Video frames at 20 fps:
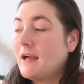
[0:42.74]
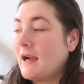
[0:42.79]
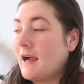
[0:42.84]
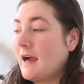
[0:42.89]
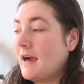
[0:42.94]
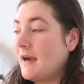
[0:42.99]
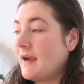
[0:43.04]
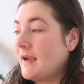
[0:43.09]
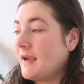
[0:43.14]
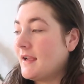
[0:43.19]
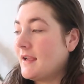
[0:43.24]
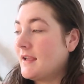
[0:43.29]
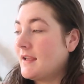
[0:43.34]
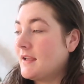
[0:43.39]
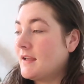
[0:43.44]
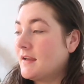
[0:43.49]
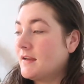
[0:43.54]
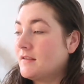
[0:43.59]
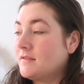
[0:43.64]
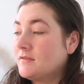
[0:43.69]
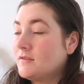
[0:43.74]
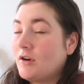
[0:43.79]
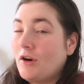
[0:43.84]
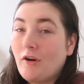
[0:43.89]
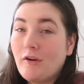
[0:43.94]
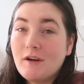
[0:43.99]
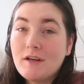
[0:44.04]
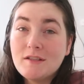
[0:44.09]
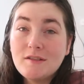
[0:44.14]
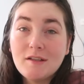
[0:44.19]
I
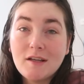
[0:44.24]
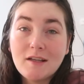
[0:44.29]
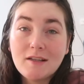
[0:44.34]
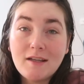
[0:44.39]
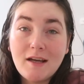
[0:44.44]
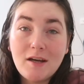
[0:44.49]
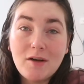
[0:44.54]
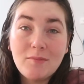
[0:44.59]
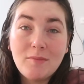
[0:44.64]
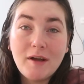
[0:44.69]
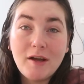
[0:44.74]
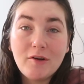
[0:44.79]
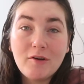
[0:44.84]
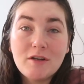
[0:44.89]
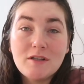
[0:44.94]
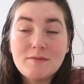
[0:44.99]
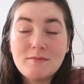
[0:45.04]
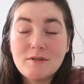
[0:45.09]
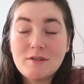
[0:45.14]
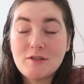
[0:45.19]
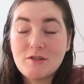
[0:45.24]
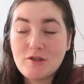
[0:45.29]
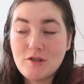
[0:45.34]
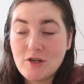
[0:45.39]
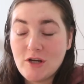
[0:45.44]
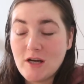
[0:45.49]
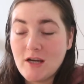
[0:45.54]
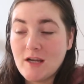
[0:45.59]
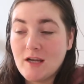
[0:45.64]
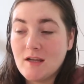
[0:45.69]
already took it down my Christmas
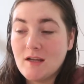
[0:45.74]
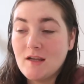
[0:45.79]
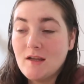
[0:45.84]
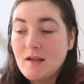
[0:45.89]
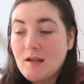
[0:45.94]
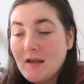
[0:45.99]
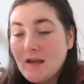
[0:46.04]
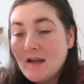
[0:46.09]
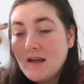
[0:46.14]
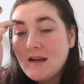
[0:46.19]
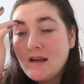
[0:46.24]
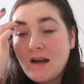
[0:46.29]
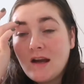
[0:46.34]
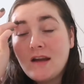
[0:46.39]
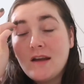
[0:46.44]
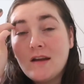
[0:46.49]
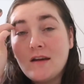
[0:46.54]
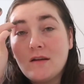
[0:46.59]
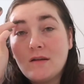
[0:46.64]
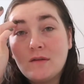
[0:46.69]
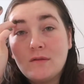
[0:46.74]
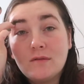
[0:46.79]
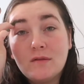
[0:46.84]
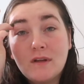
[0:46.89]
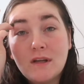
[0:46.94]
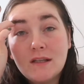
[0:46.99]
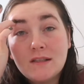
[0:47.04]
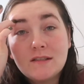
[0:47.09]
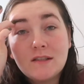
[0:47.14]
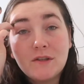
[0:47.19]
tree. I know,
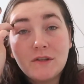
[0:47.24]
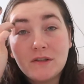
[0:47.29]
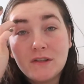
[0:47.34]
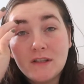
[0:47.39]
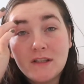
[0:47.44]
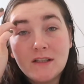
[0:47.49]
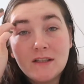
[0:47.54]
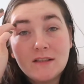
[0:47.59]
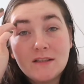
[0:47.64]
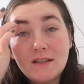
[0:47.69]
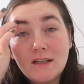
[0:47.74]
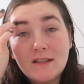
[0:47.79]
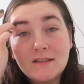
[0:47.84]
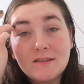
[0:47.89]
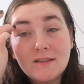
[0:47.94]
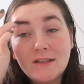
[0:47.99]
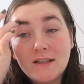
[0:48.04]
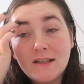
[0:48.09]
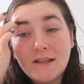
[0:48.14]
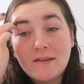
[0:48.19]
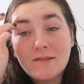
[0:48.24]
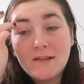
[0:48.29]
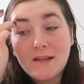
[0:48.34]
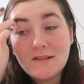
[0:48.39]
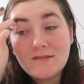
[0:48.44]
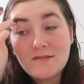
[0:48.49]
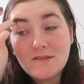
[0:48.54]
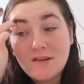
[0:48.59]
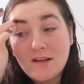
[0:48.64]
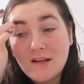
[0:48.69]
it's early. I took it down
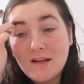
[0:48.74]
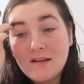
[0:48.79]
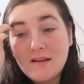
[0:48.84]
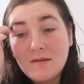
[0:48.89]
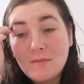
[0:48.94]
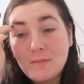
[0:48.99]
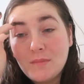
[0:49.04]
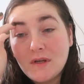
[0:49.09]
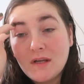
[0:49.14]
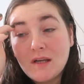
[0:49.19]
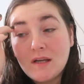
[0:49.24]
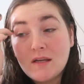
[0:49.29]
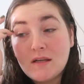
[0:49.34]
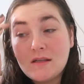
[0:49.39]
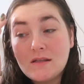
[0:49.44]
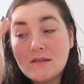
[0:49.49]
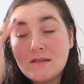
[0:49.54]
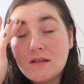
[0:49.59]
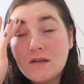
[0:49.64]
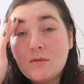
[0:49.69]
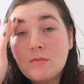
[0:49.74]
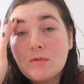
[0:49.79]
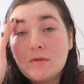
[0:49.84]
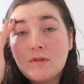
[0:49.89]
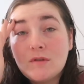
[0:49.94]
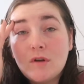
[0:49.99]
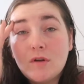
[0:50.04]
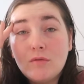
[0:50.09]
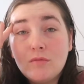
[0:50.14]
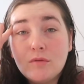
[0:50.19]
yesterday because there
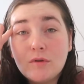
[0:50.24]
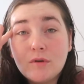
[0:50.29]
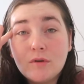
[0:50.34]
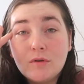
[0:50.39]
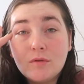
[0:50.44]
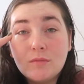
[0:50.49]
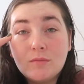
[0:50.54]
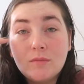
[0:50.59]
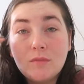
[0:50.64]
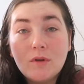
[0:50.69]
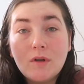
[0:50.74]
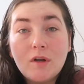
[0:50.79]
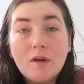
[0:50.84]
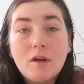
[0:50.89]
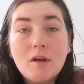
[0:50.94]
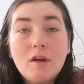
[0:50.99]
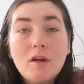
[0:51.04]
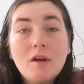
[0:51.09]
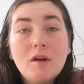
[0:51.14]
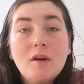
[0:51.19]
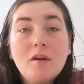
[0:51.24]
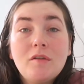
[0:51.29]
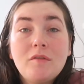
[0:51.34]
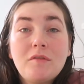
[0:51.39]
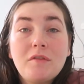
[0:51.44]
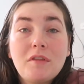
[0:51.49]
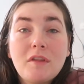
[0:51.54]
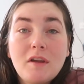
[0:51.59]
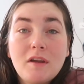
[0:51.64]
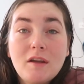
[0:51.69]
was no room
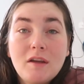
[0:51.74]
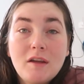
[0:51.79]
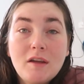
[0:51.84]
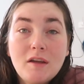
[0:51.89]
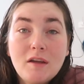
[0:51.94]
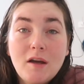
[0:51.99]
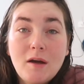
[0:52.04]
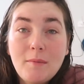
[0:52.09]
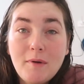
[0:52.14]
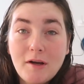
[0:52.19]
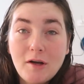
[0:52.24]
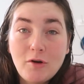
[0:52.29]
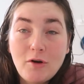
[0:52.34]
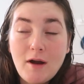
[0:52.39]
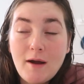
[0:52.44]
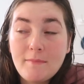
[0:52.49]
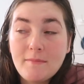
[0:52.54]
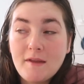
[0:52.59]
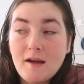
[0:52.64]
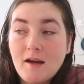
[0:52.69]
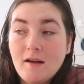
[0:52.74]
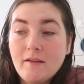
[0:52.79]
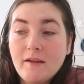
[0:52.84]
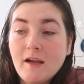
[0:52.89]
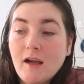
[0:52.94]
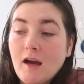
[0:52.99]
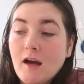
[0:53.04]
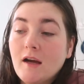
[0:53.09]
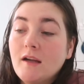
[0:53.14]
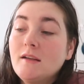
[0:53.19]
for the amount of crap that
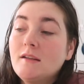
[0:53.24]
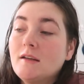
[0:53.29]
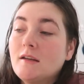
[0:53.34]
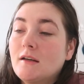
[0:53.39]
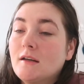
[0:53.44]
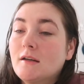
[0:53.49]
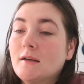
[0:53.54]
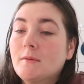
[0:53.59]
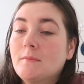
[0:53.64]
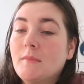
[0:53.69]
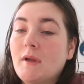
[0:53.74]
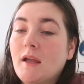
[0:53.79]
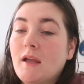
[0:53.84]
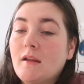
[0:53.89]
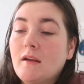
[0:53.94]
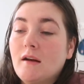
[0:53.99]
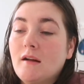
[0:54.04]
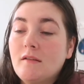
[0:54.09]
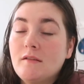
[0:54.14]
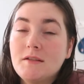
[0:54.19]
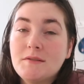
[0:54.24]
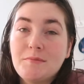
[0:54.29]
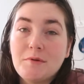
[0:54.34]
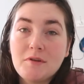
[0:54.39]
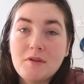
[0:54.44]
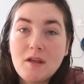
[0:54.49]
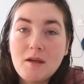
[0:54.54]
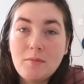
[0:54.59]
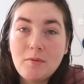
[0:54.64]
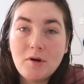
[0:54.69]
Ollie got. Um, and Ollie's
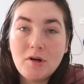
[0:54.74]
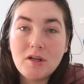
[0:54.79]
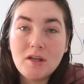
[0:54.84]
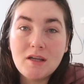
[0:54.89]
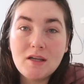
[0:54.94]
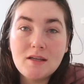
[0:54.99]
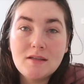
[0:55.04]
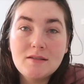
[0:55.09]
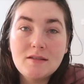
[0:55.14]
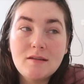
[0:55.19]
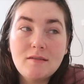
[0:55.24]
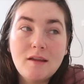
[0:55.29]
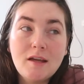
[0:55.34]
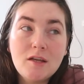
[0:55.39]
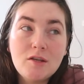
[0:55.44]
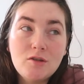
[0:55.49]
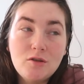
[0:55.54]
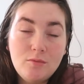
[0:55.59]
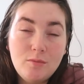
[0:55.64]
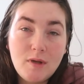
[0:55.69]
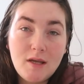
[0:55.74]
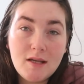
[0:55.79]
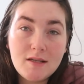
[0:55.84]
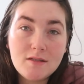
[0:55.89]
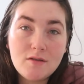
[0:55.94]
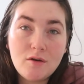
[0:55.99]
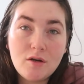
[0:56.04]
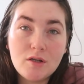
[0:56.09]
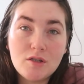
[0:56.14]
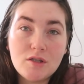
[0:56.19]
birthday party is in like two
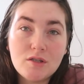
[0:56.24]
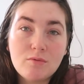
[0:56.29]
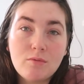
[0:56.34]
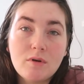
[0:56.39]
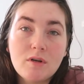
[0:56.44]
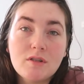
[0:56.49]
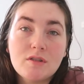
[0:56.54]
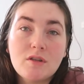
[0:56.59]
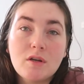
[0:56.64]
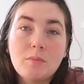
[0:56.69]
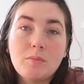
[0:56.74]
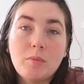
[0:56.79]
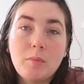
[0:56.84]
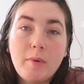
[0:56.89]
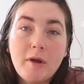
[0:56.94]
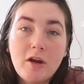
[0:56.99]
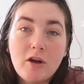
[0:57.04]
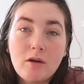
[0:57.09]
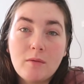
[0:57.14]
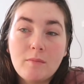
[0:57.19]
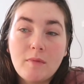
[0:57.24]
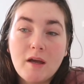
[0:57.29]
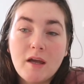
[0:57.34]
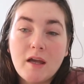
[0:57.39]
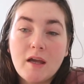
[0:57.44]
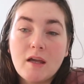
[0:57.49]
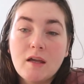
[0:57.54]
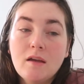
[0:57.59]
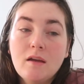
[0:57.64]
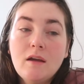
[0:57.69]
weeks, so I just want to start preparing
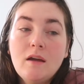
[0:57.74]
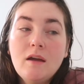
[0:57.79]
my